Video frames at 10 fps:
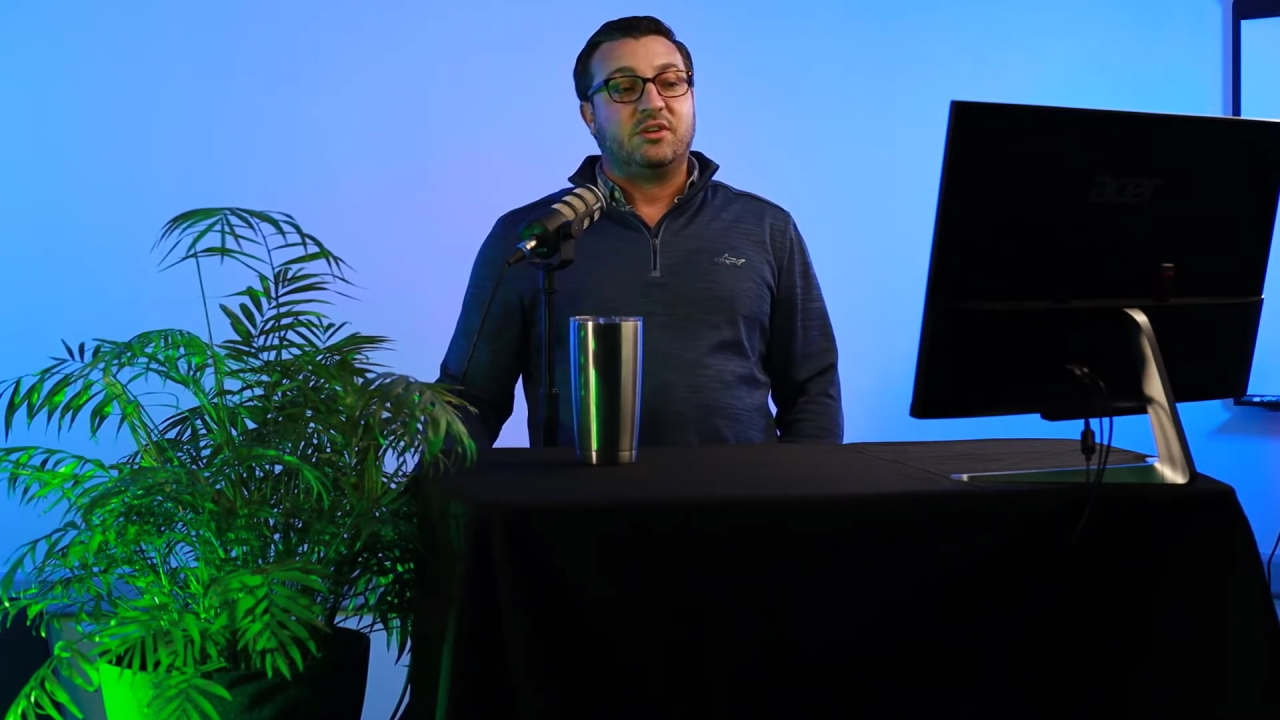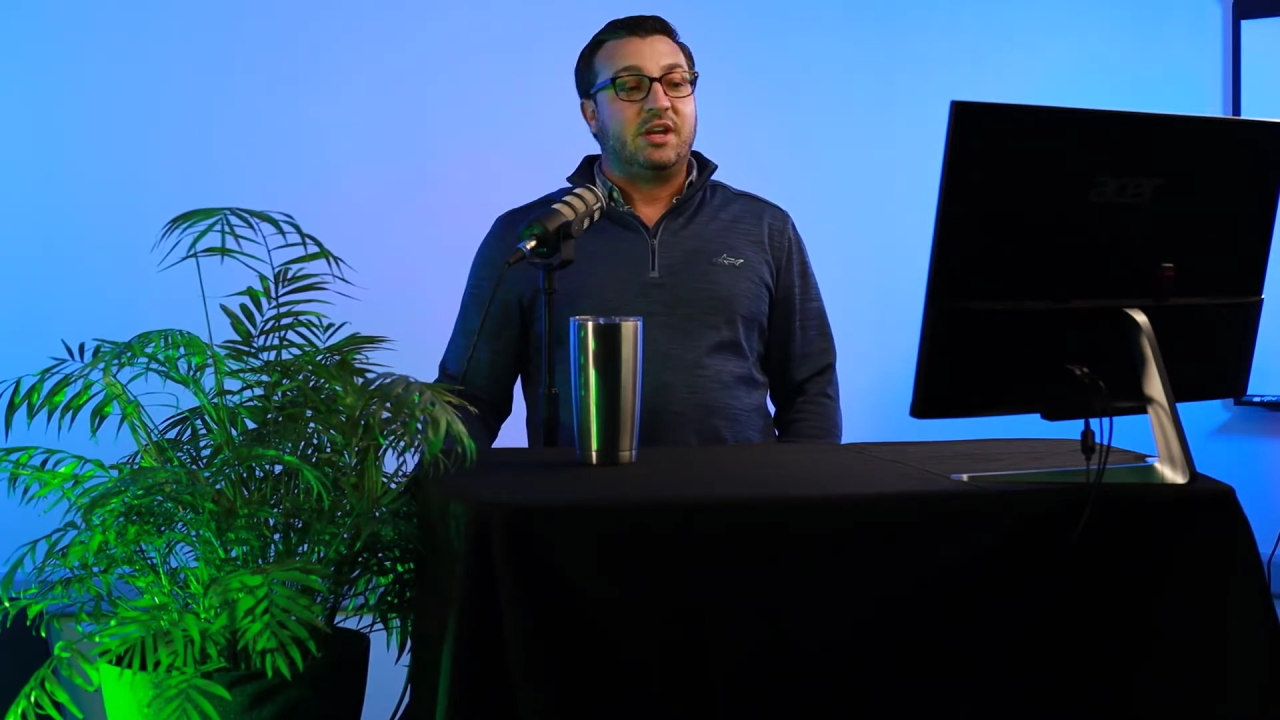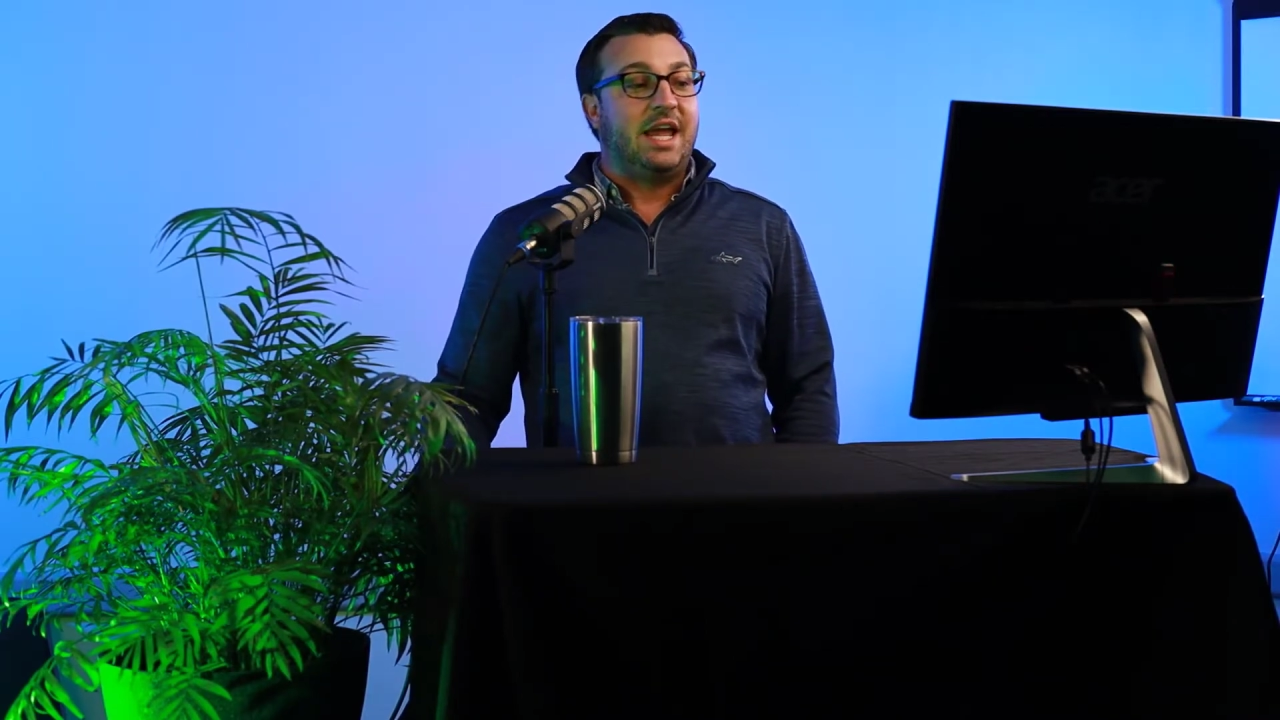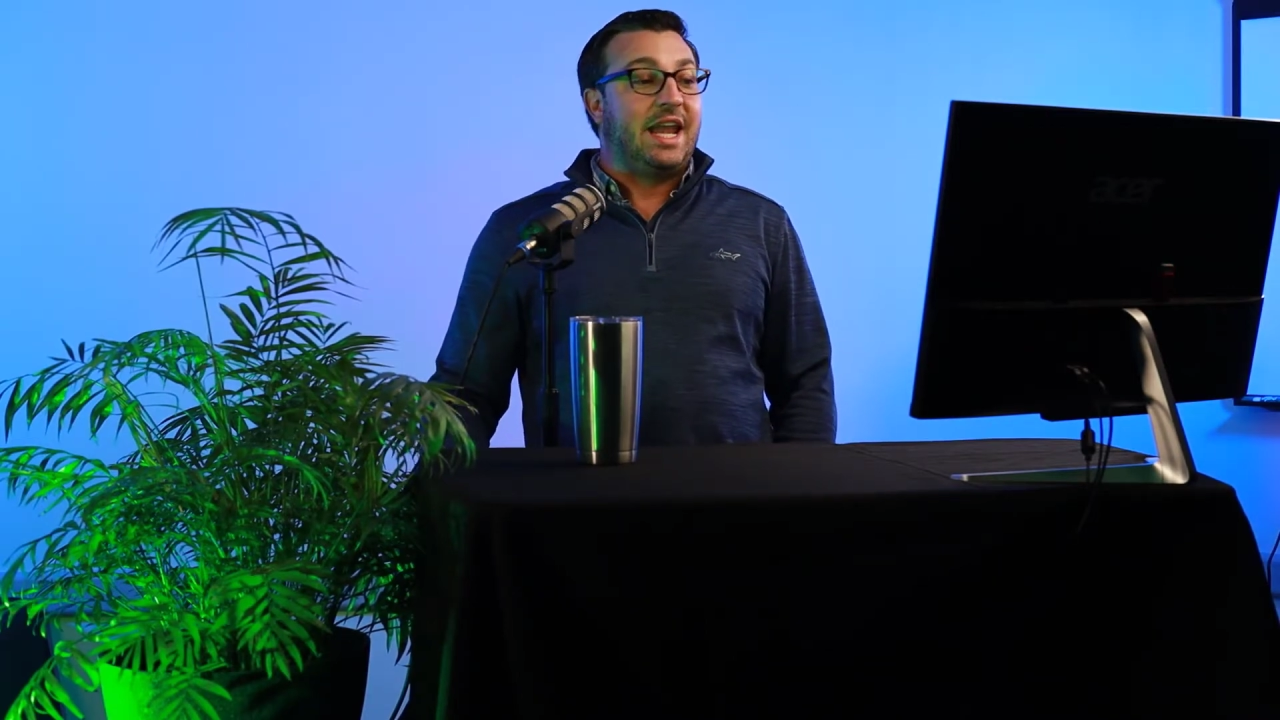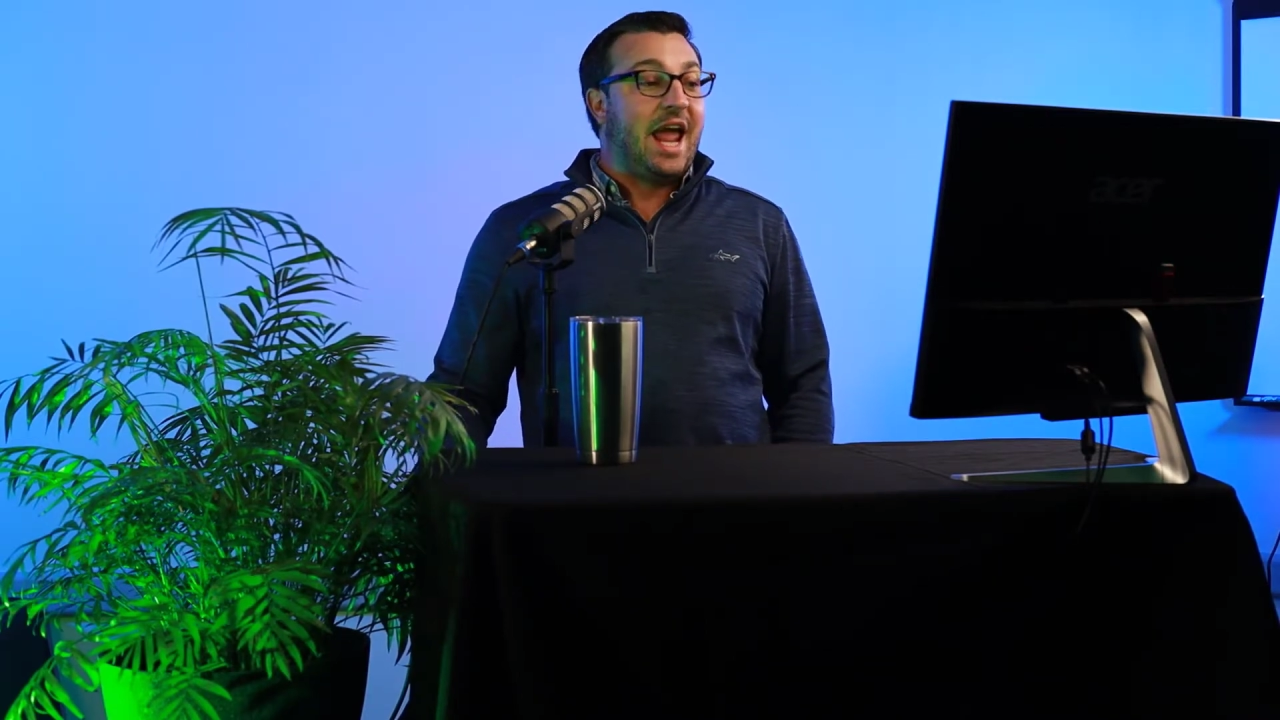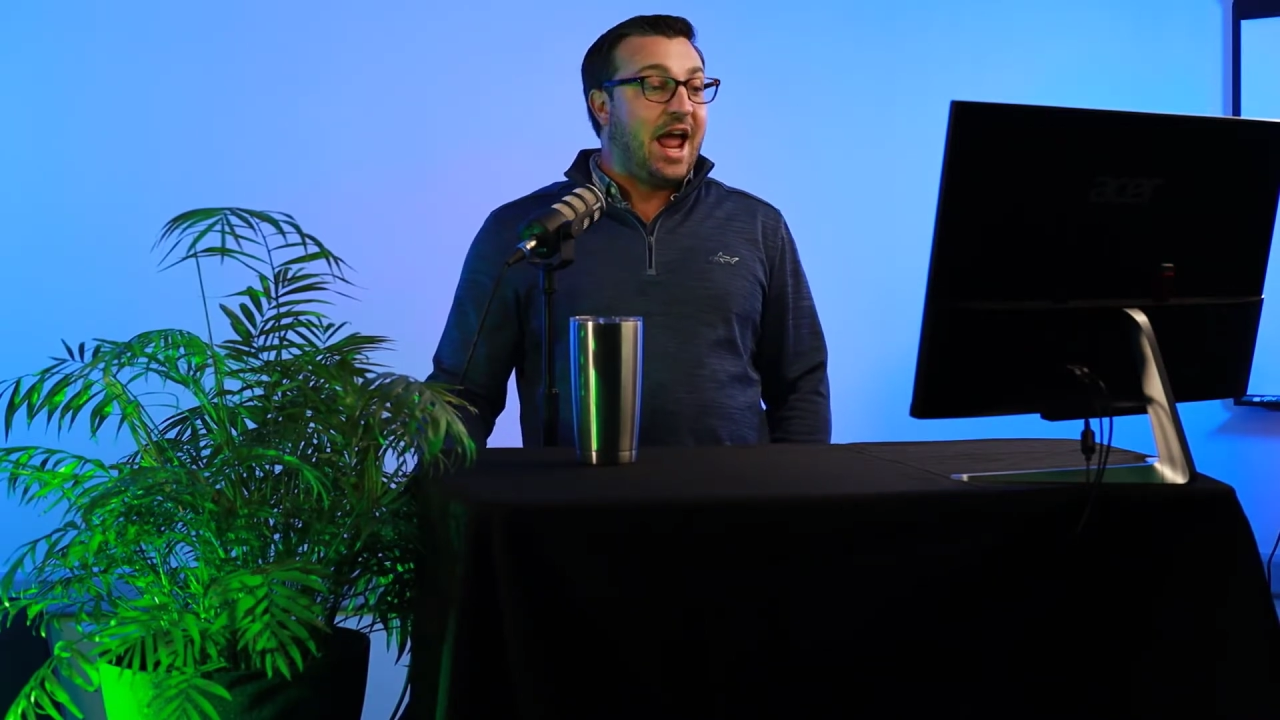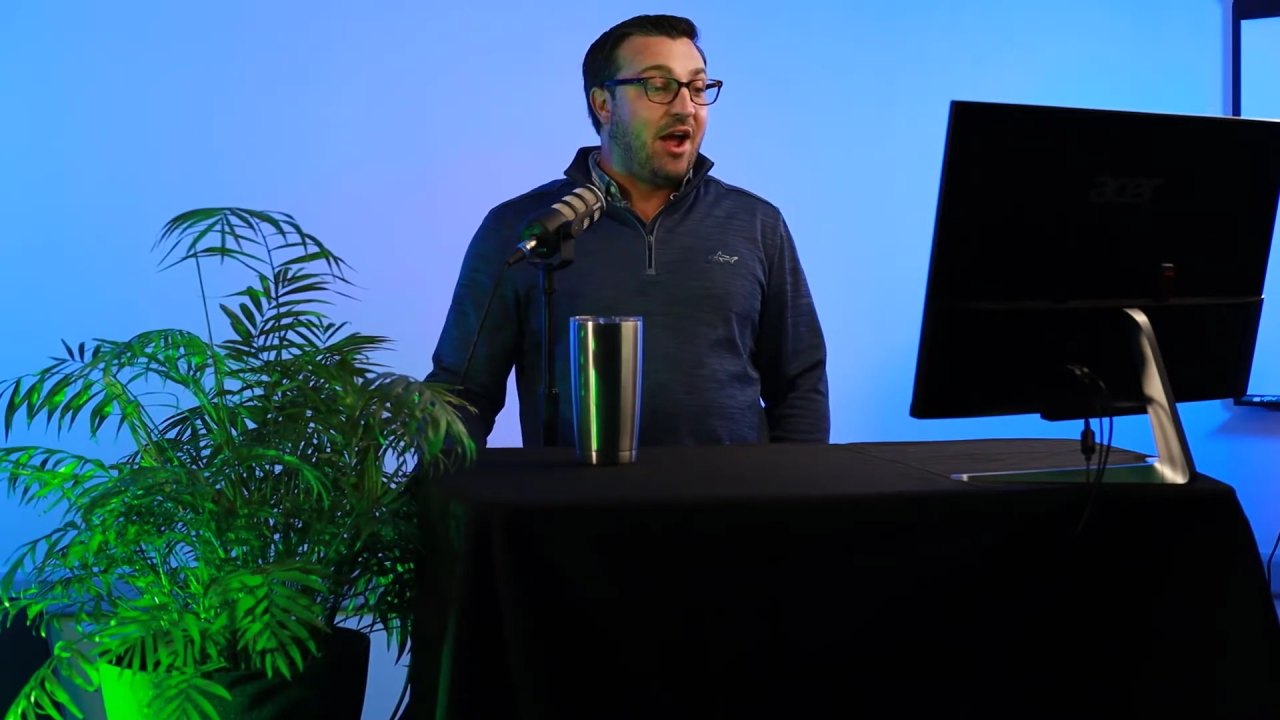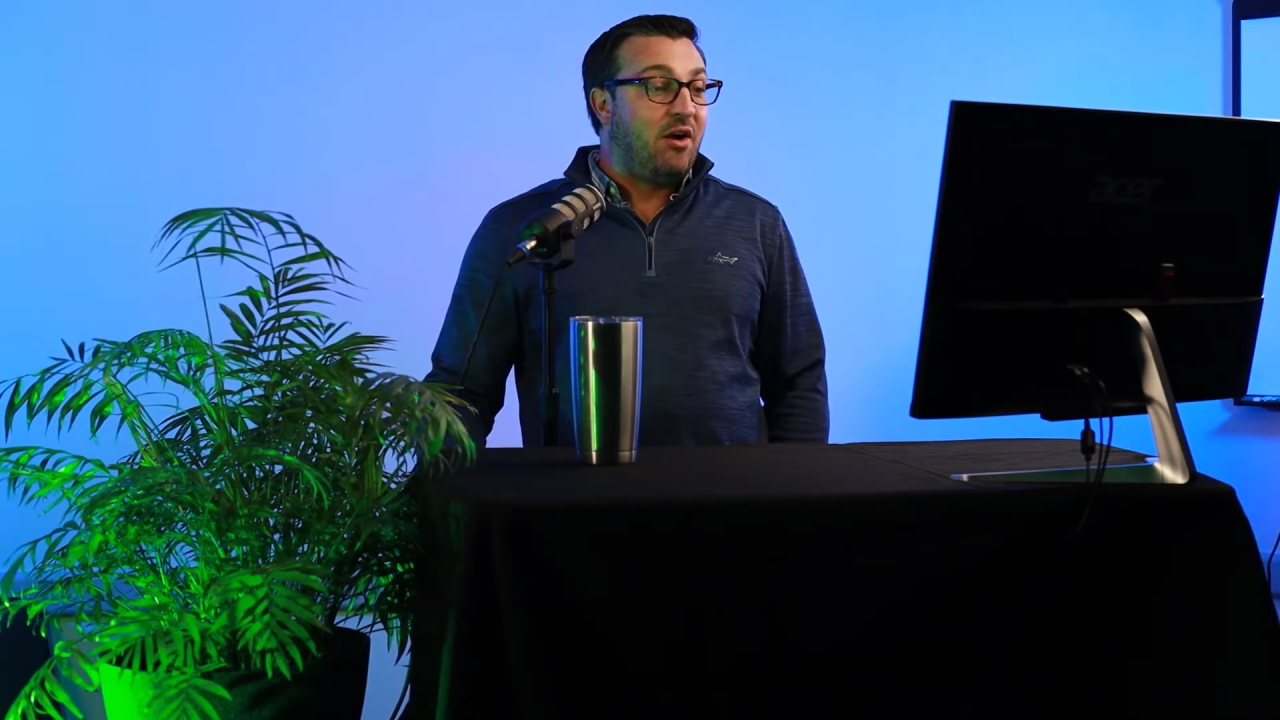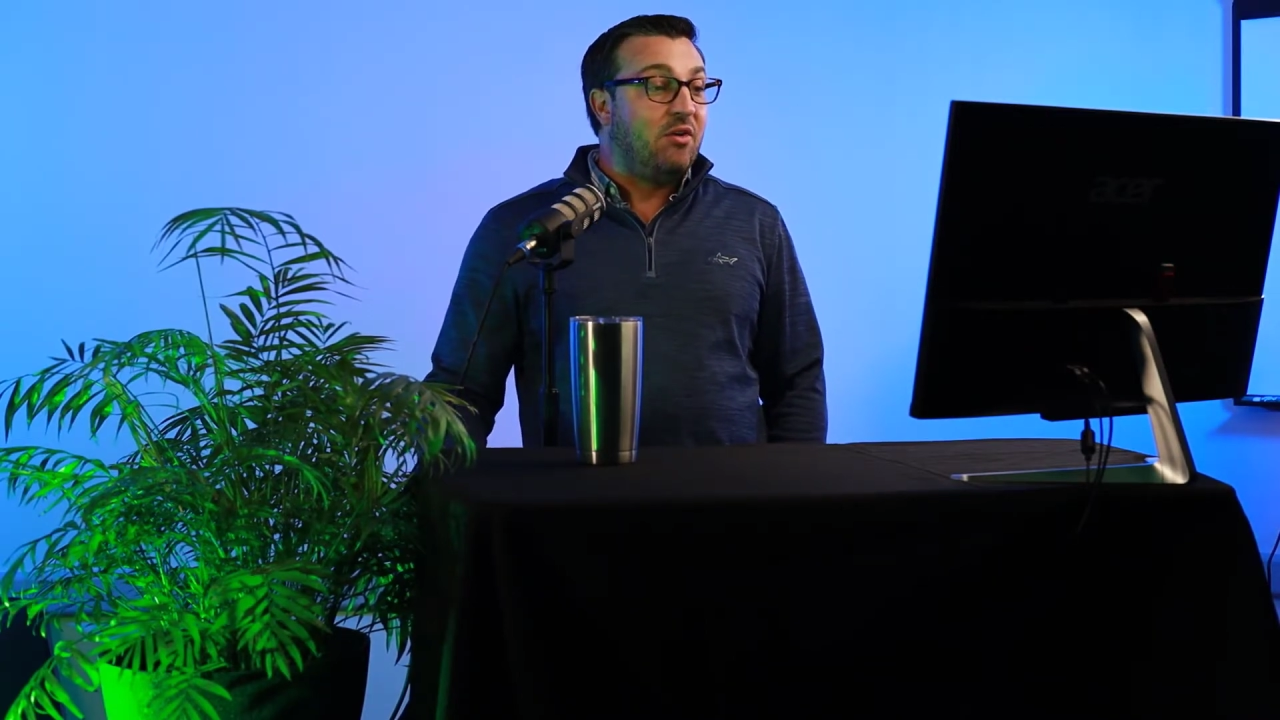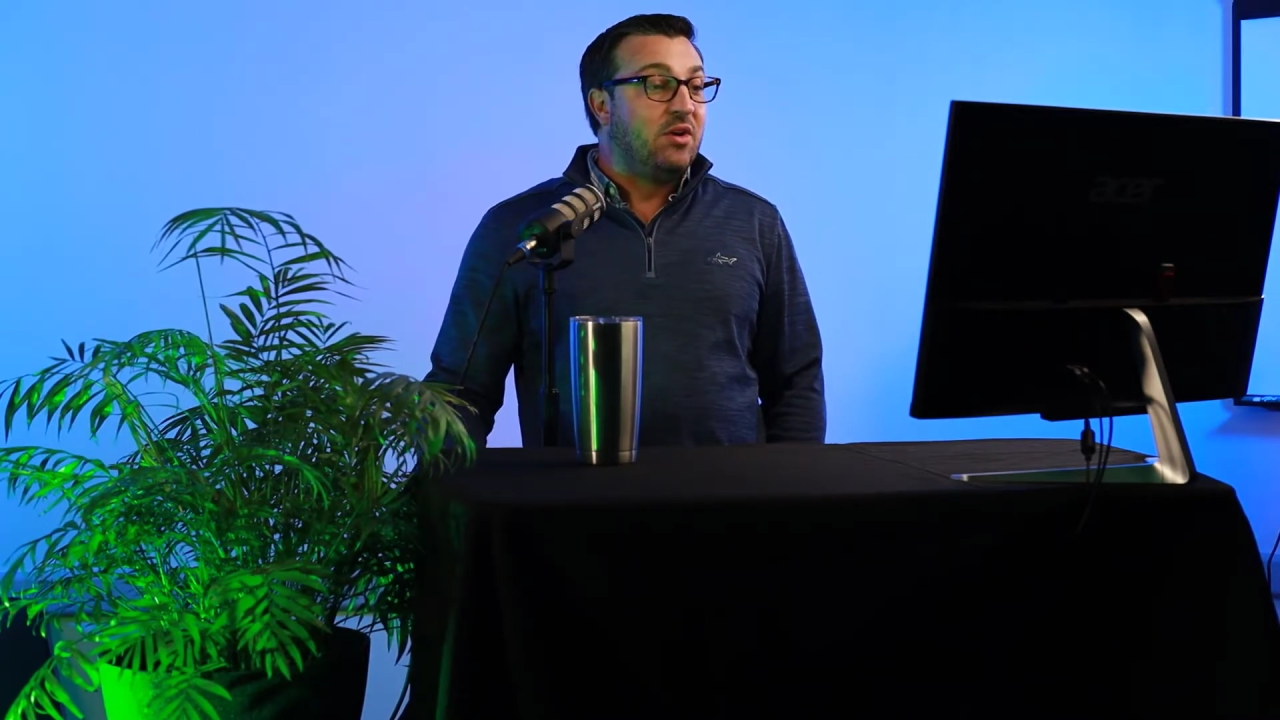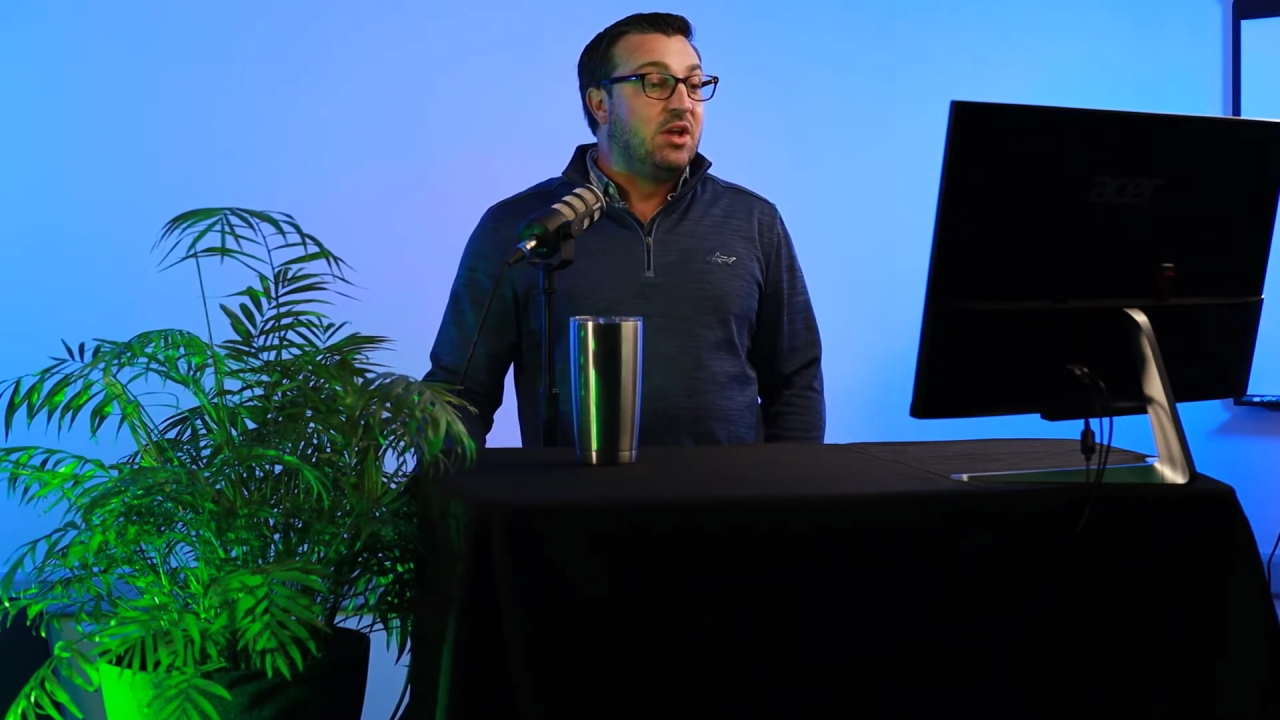and how